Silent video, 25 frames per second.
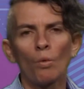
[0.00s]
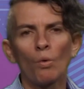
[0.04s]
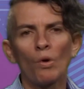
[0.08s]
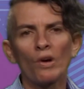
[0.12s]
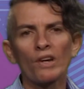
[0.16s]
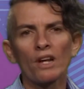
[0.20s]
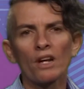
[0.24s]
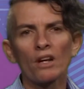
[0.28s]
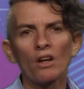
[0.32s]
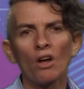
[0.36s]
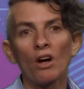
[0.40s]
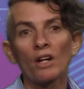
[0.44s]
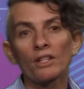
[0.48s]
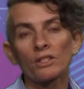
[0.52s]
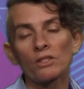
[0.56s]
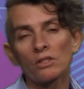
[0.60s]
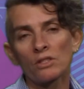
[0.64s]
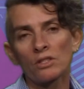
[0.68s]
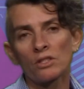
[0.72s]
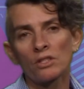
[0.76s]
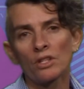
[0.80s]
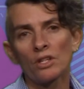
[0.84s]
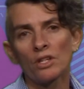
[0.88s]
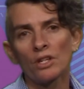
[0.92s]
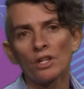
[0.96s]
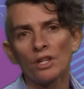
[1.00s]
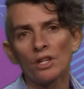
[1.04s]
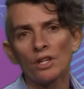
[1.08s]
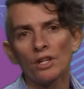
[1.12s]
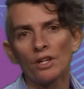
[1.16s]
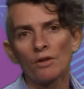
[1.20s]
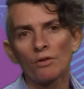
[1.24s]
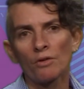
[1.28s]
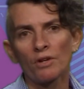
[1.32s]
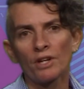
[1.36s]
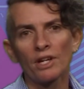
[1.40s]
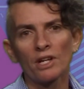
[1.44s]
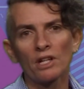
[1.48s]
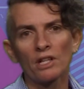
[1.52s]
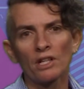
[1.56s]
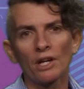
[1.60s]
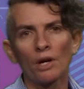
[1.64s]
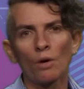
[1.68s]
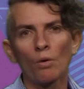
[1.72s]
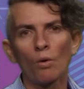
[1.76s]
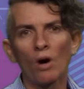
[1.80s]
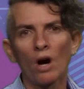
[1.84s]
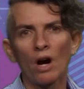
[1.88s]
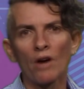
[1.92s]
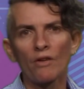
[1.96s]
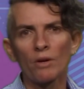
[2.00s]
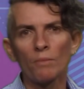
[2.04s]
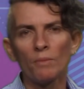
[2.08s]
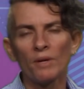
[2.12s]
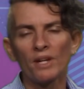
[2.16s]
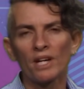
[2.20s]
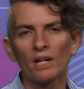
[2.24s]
What I'd like to see critical inquiry